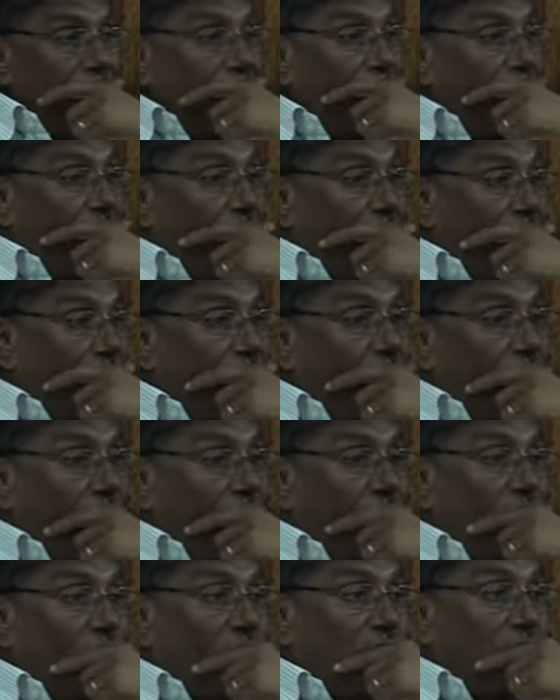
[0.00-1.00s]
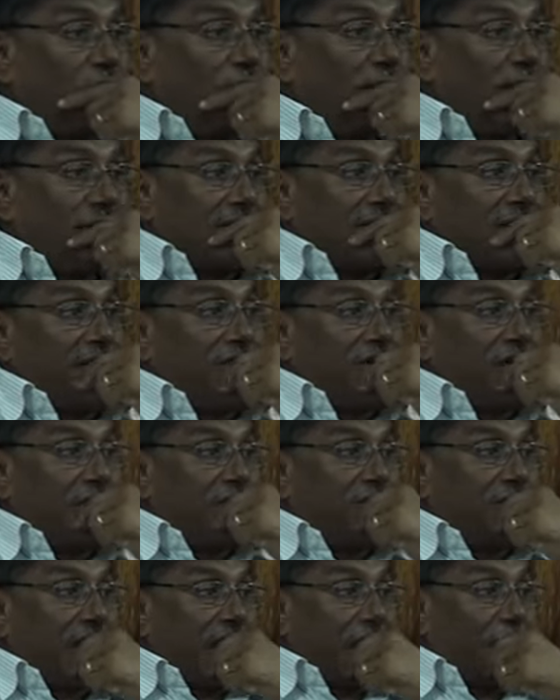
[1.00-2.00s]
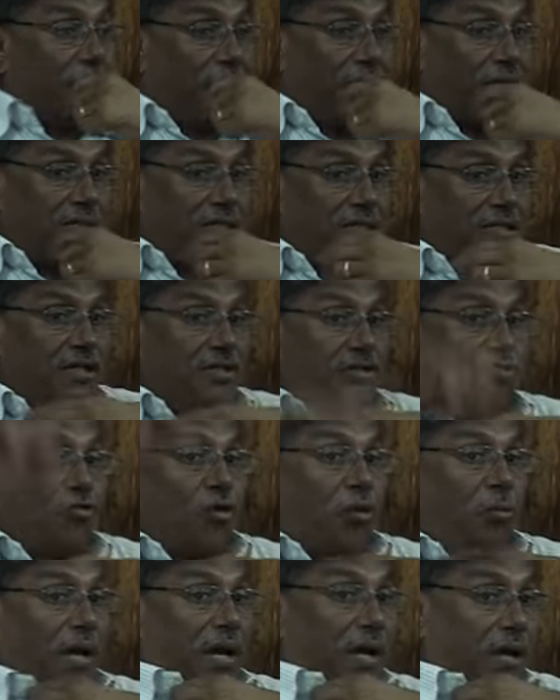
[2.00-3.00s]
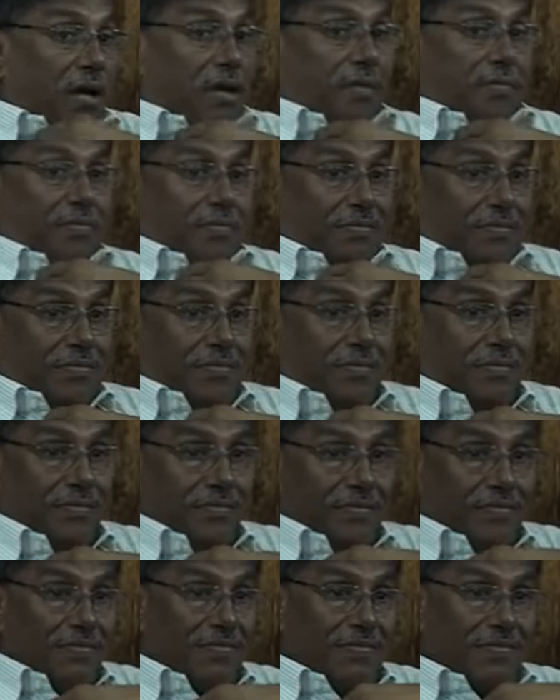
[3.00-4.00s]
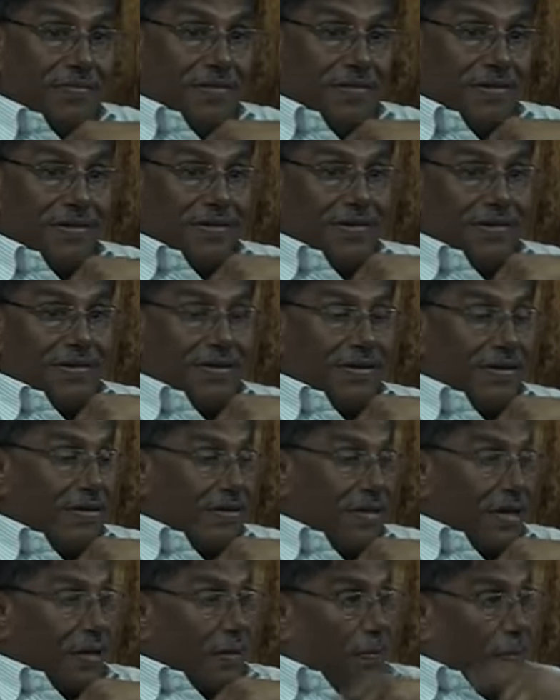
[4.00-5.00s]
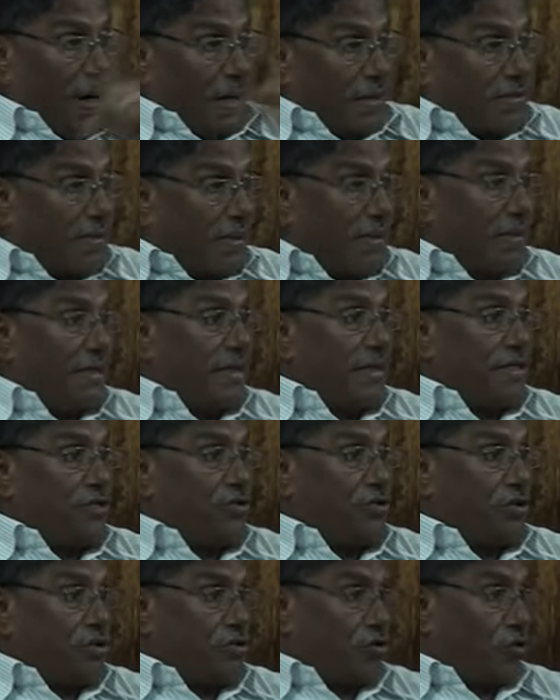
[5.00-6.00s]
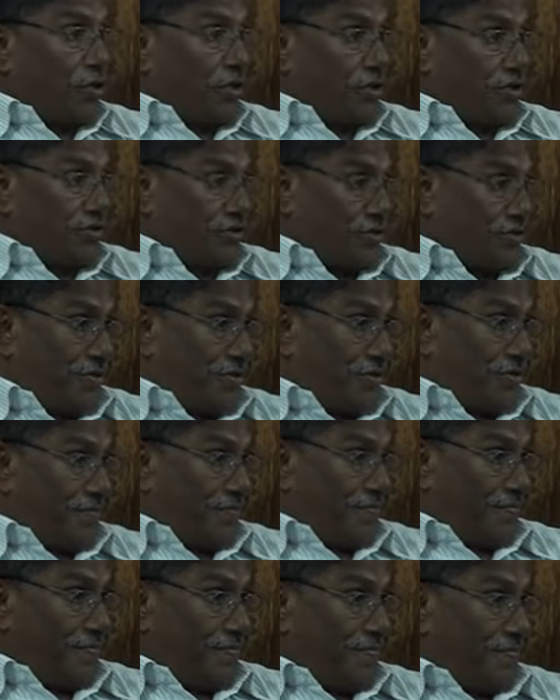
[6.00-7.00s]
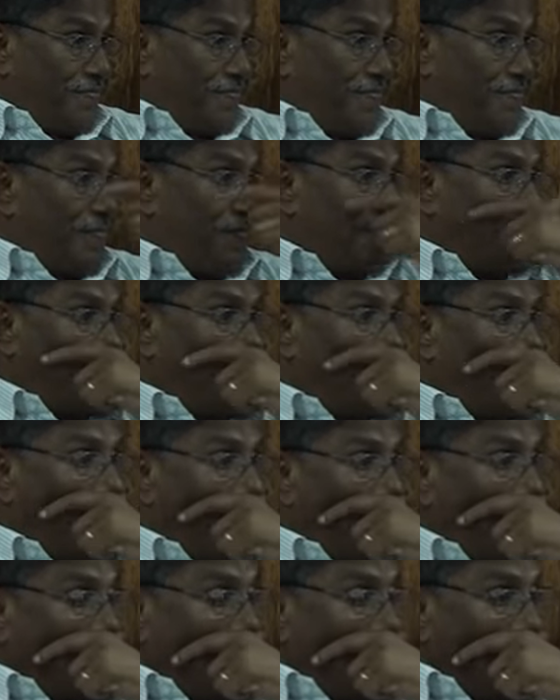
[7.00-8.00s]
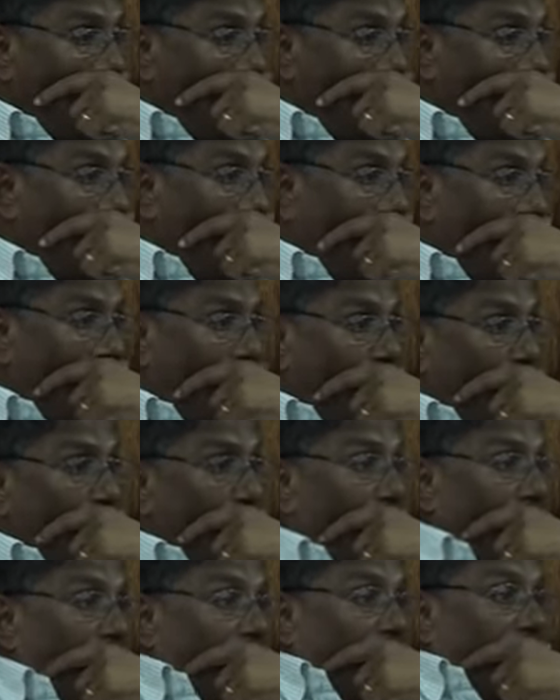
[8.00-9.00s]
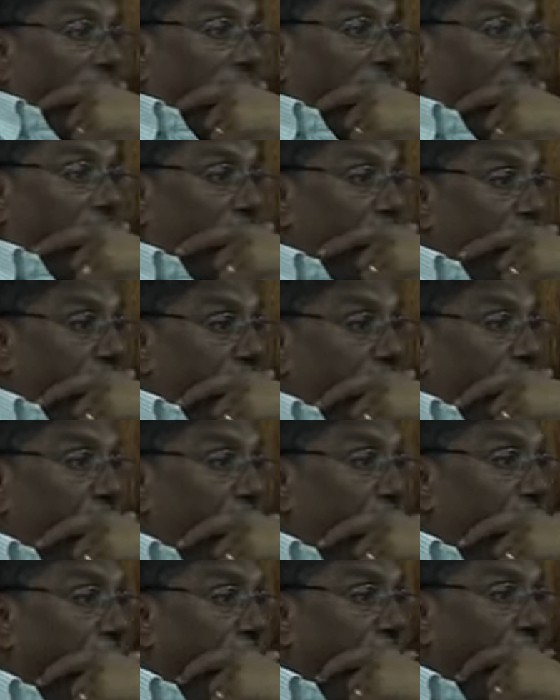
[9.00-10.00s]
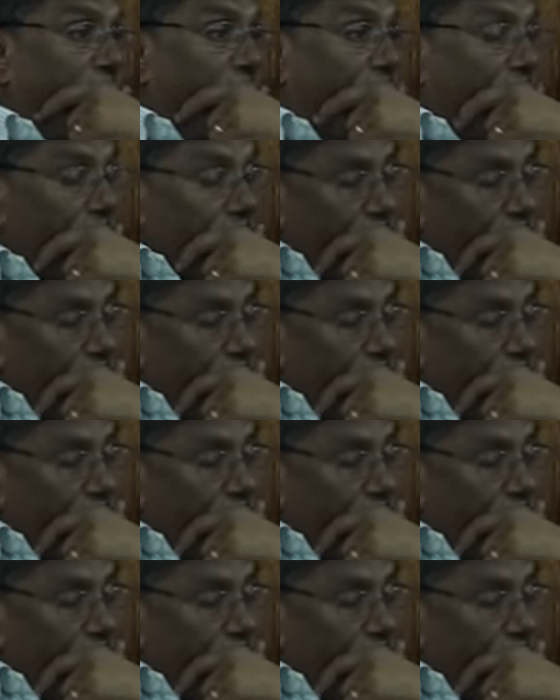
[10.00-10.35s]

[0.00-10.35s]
Because God also has given you the capacity to obey Him. The capacity is your choice. It's not your will. What actually you do,